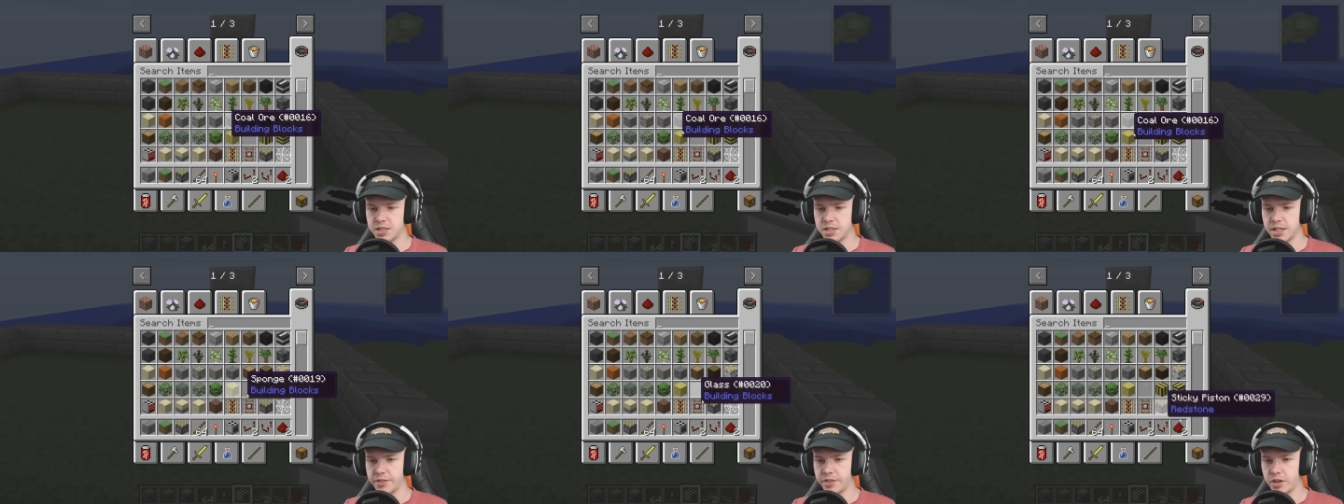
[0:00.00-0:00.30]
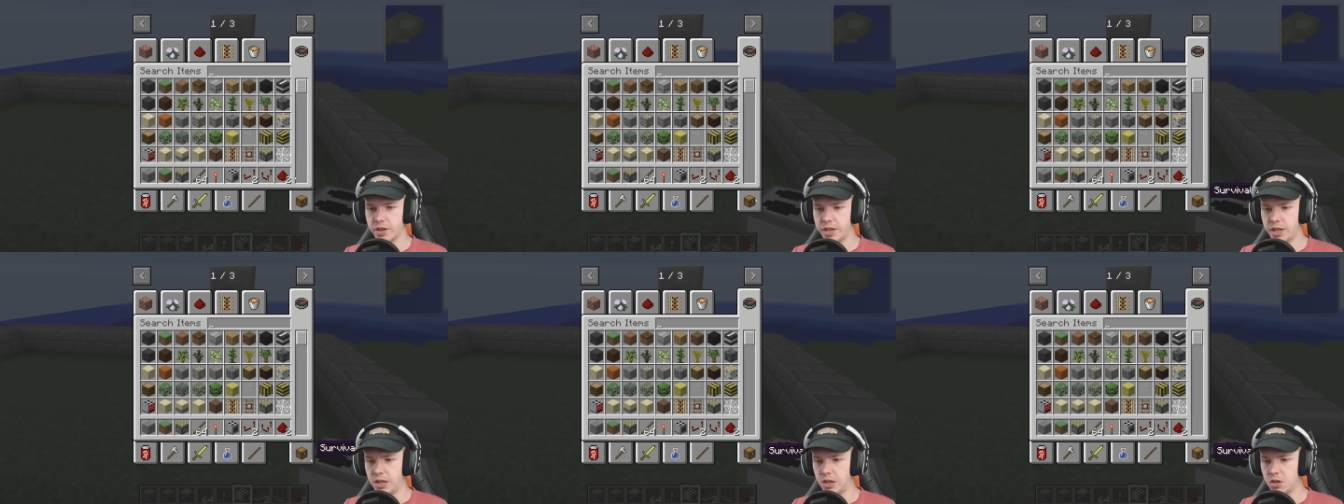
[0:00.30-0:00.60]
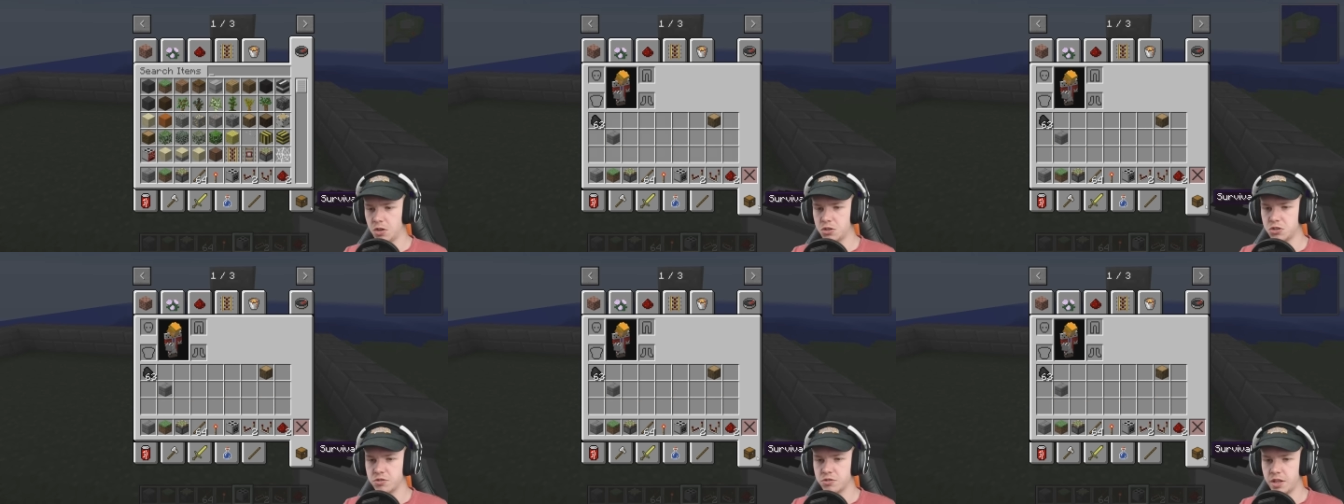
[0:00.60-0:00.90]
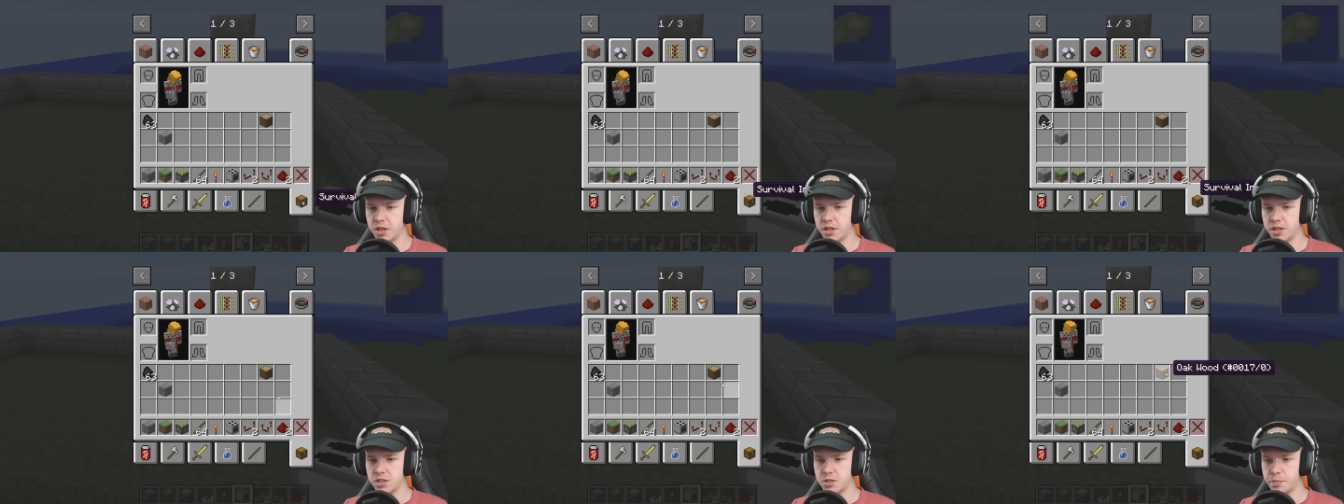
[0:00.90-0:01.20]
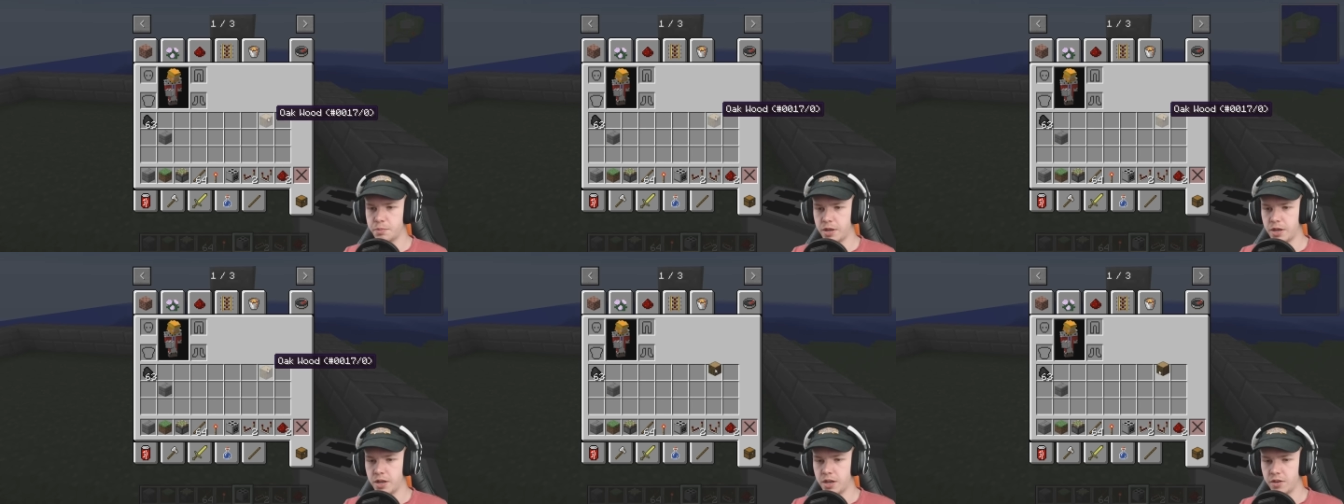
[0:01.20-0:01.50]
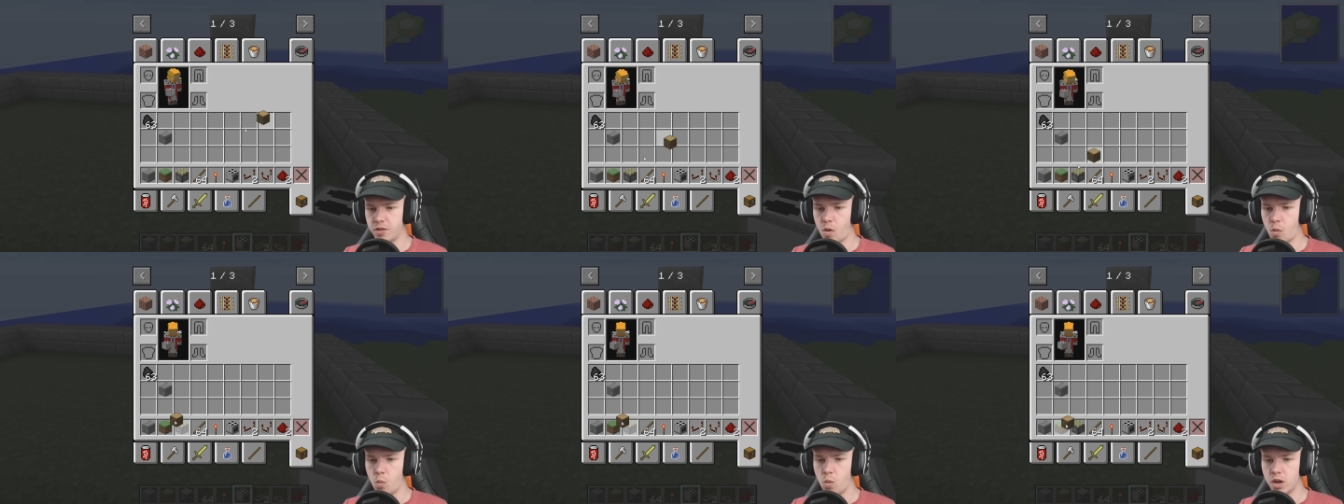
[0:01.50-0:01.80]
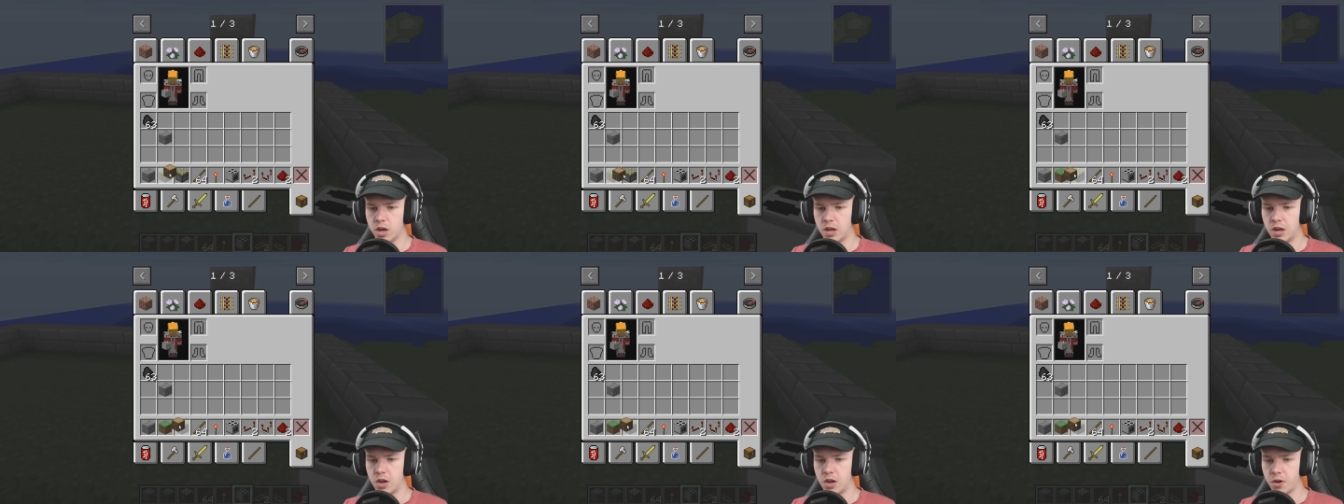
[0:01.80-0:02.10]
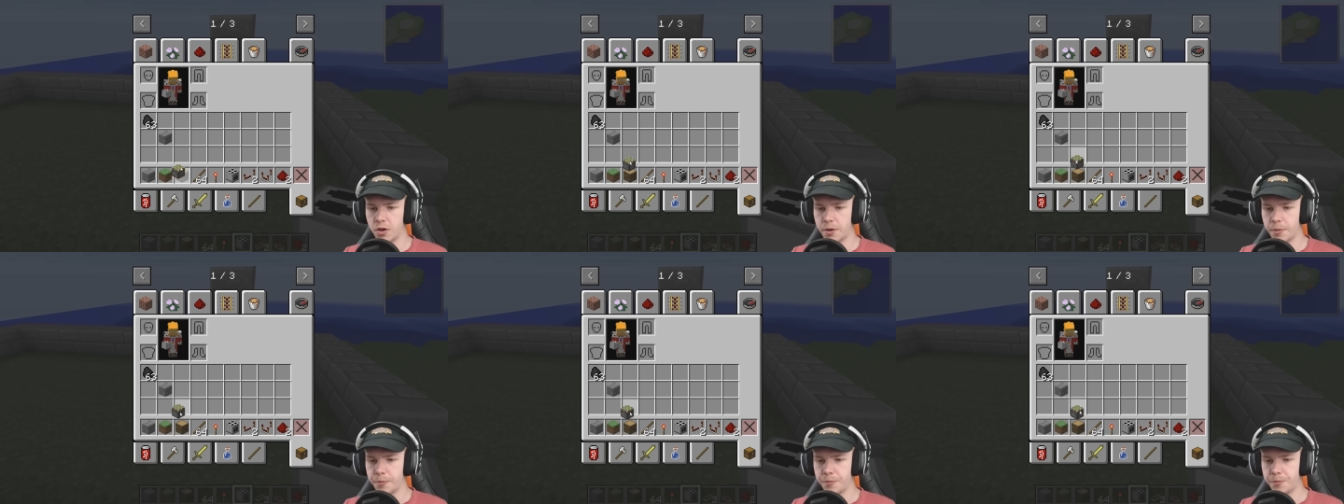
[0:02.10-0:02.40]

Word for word: have I got any logs or anything to burn? I've got one log.